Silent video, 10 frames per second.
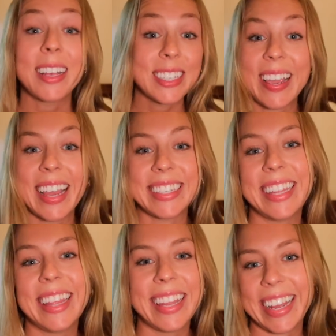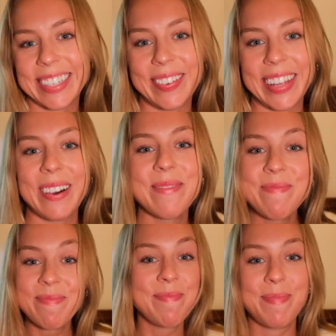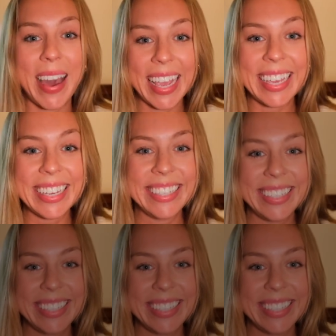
I'll see you guys in the next video. Bye!